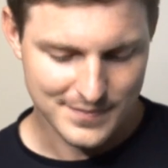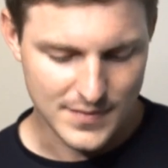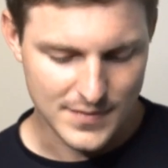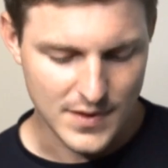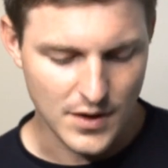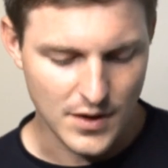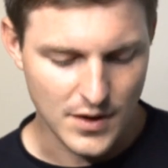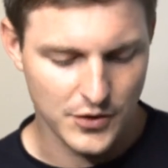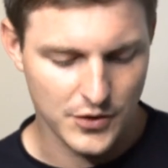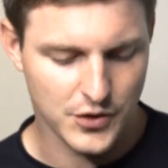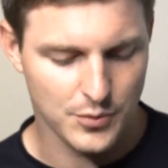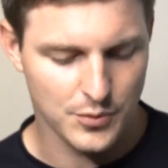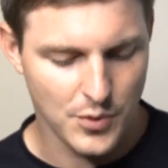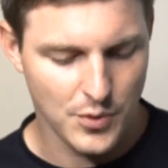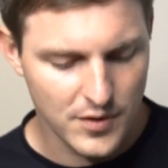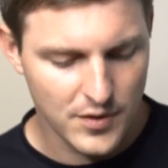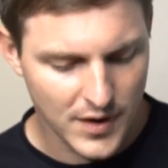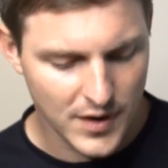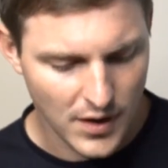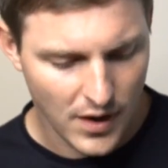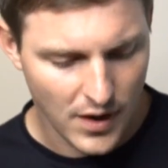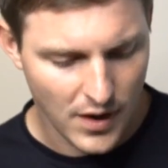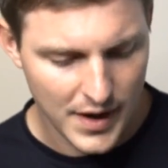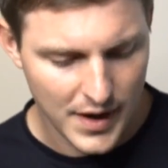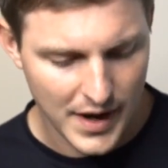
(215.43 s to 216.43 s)
So moving
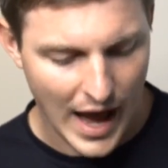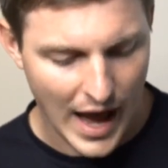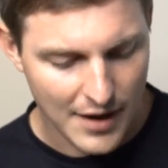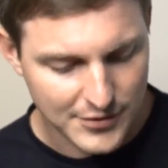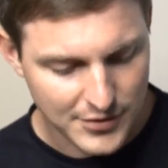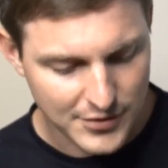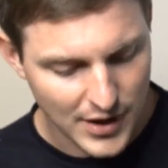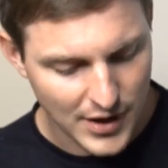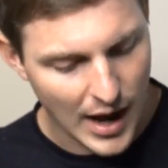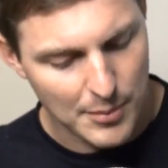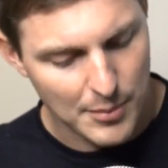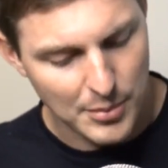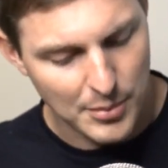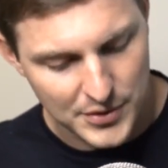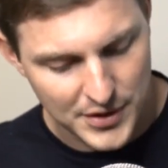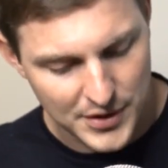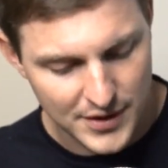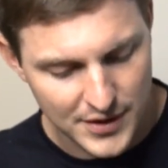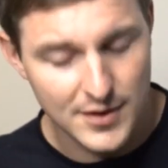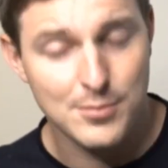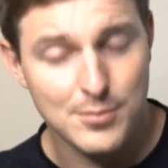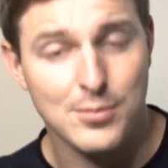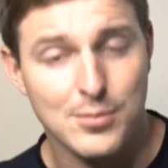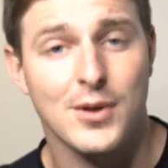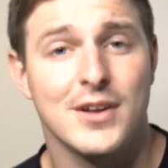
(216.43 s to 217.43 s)
on, after Apple
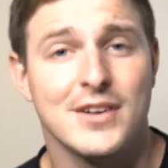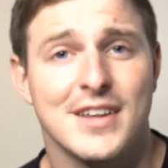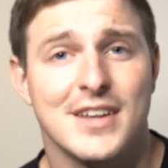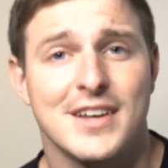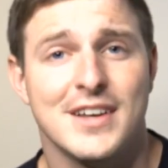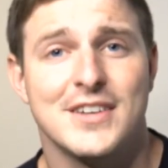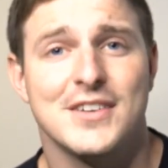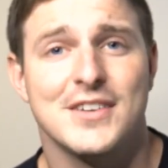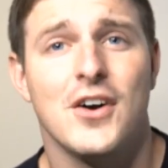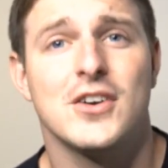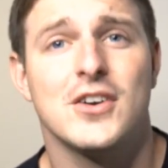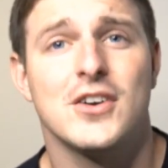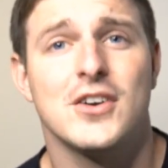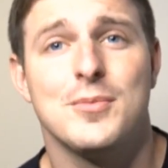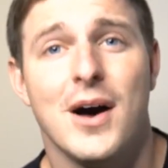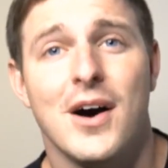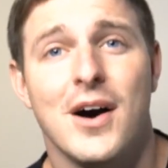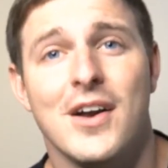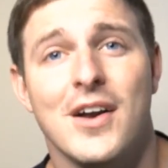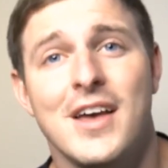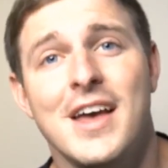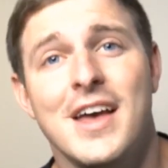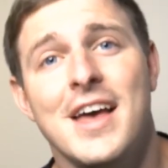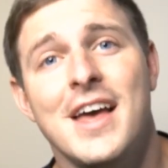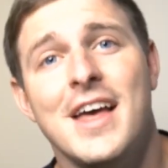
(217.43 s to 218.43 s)
TV Plus, they talked
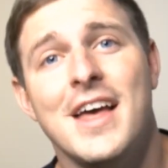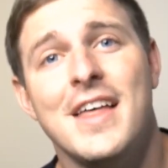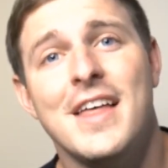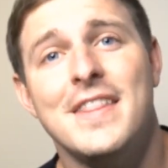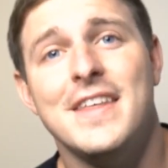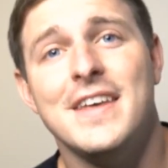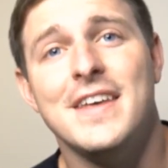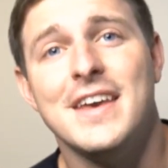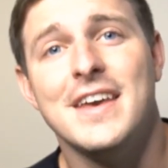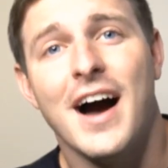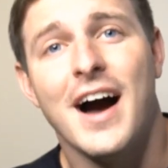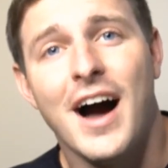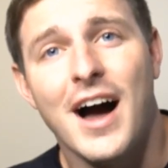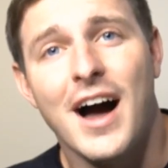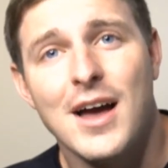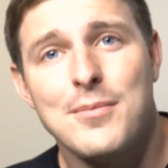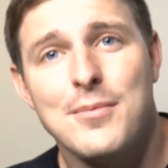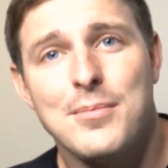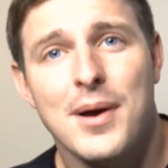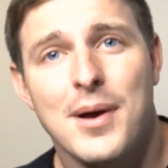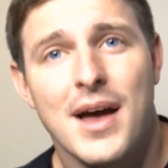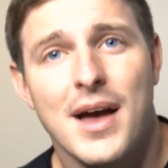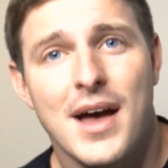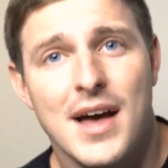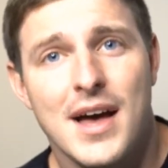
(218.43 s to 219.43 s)
about the
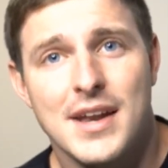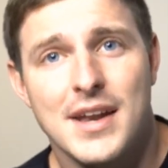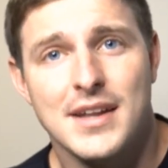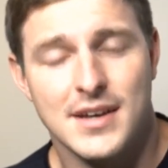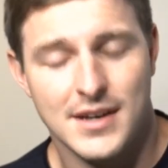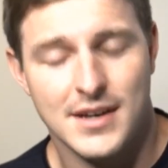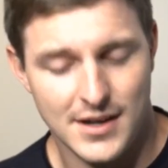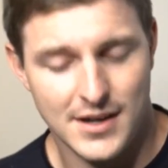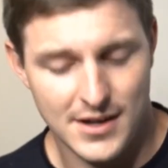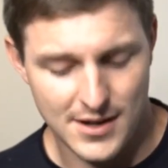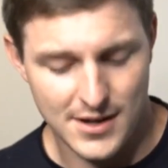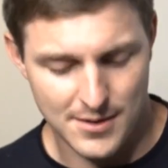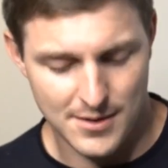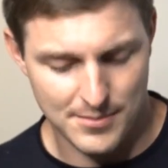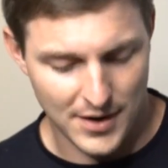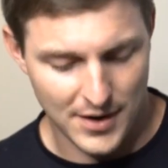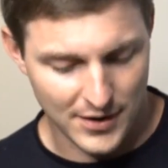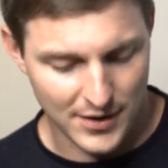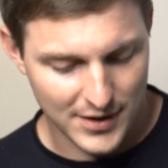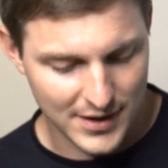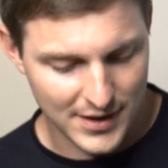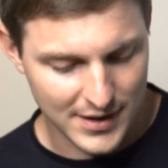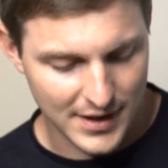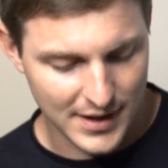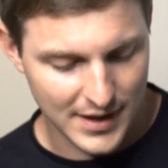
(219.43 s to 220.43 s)

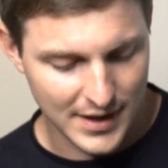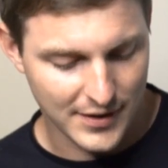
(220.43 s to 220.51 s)
iPad.